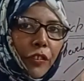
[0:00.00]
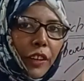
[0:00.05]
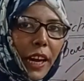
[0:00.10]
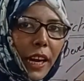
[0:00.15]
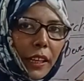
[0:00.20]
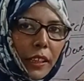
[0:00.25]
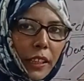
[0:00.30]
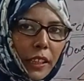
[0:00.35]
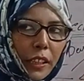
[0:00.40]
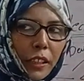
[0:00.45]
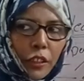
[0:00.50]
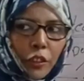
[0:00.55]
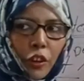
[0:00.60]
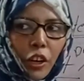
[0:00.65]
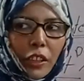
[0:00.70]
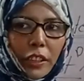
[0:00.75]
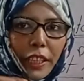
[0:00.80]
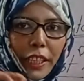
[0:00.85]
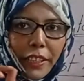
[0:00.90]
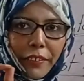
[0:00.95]
character,
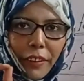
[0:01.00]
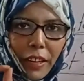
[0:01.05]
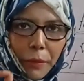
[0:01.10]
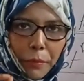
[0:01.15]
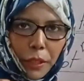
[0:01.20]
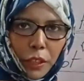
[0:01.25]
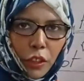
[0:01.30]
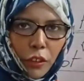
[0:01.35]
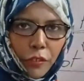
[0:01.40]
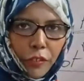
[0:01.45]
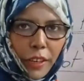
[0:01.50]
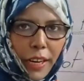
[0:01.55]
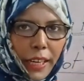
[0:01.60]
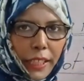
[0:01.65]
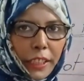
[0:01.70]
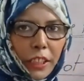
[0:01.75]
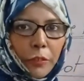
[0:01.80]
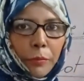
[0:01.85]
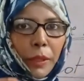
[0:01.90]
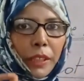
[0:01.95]
not the development of
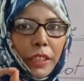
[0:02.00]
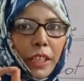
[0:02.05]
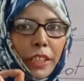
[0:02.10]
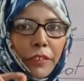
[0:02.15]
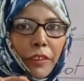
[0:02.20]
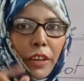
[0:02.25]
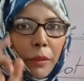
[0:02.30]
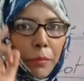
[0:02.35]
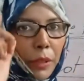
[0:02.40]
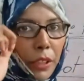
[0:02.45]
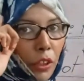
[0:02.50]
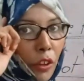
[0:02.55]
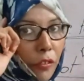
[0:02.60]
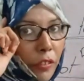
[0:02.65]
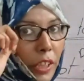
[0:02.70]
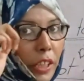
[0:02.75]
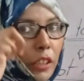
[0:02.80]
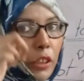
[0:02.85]
character, but the development of their